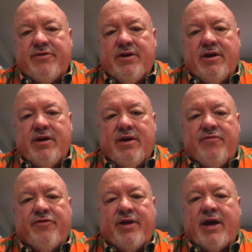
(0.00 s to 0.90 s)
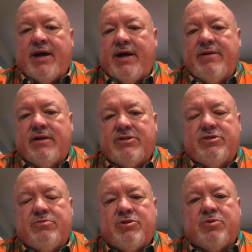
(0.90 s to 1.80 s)
And for that, I
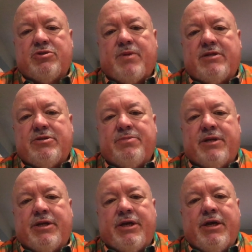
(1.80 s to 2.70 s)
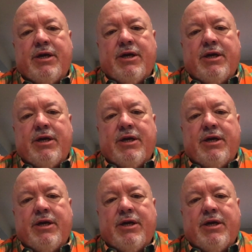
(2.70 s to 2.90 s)
assume some responsibility.